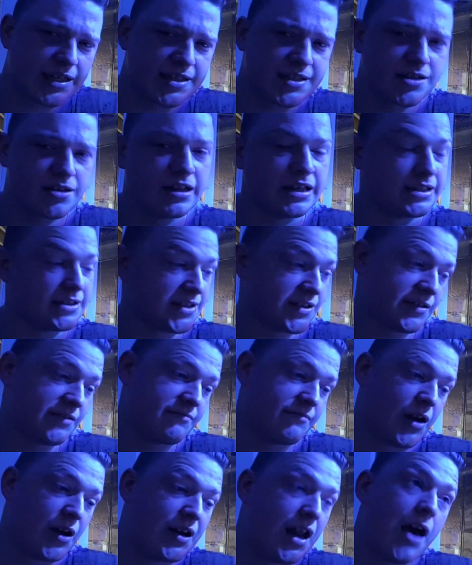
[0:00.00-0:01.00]
It's
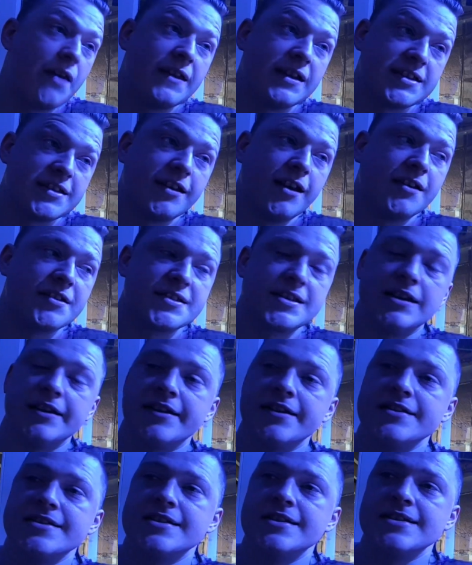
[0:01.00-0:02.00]
I know there's a lot of
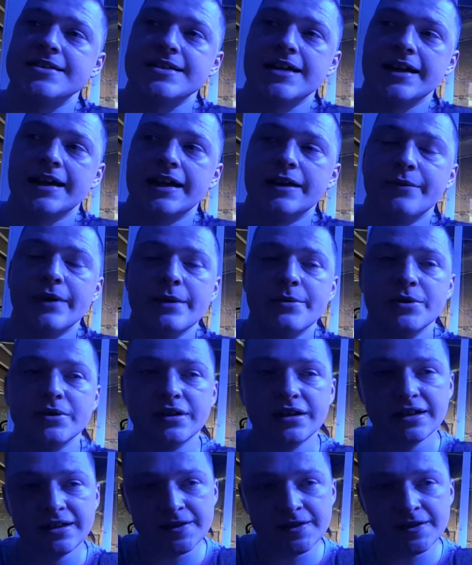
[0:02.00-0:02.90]
silicates in this tank anyway, but